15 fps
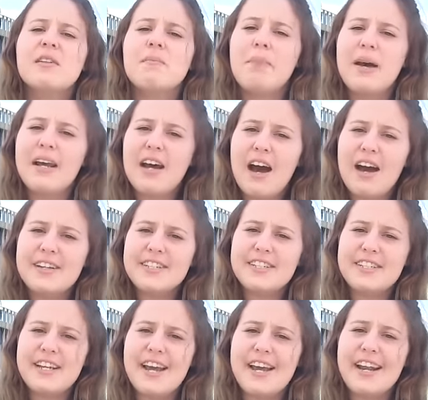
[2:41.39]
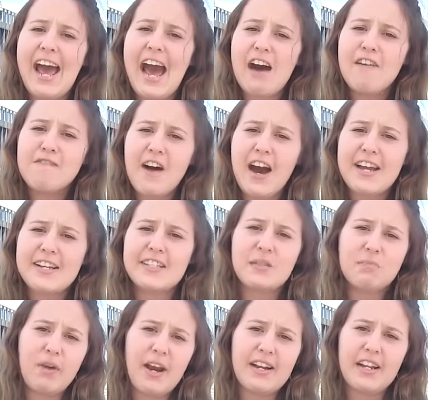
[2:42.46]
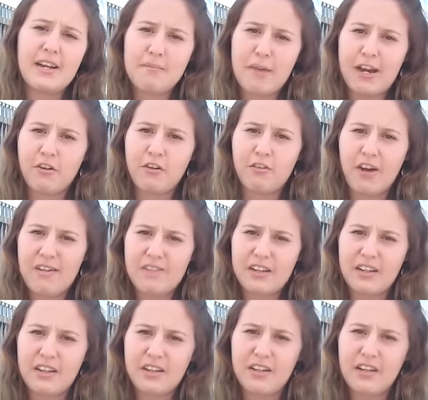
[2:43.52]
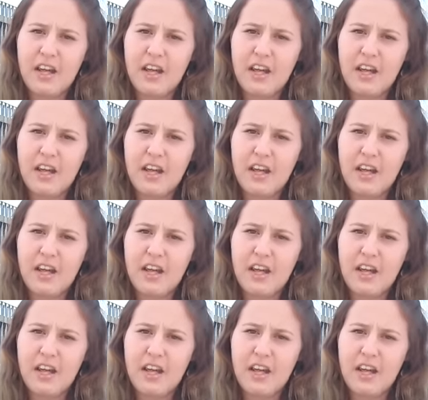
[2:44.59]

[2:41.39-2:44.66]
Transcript: to better understand how fires spread in microgravity